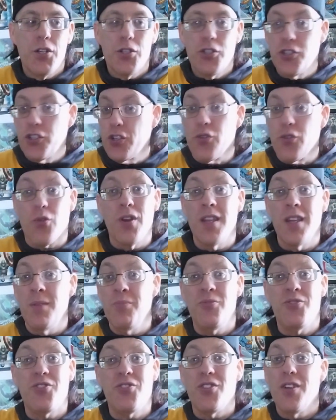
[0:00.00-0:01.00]

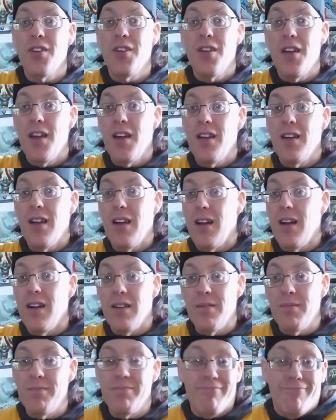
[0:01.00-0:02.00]
screams
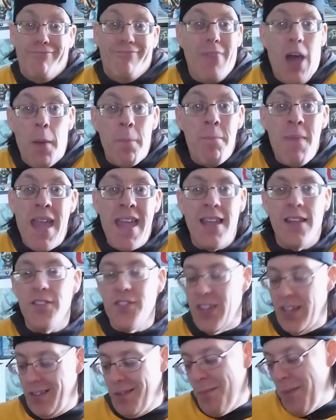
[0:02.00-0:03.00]

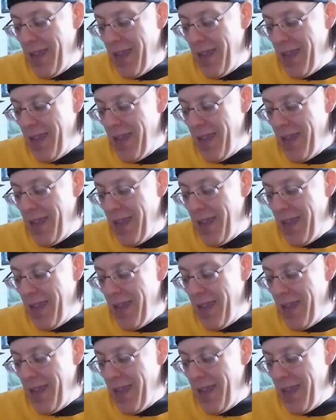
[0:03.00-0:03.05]
amazing